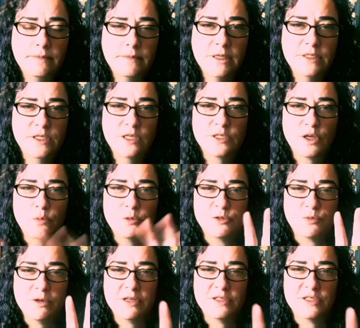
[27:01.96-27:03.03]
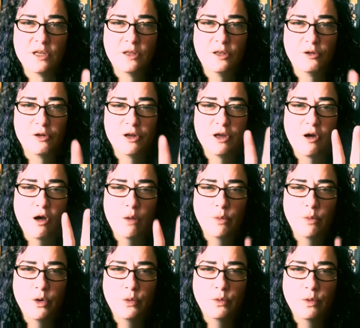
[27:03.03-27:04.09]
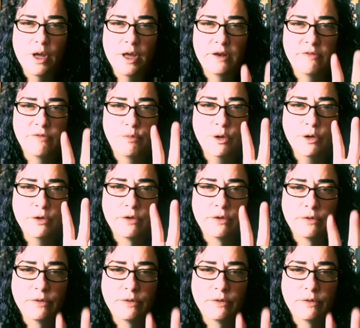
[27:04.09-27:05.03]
it's almost written as a learning combo kind of book.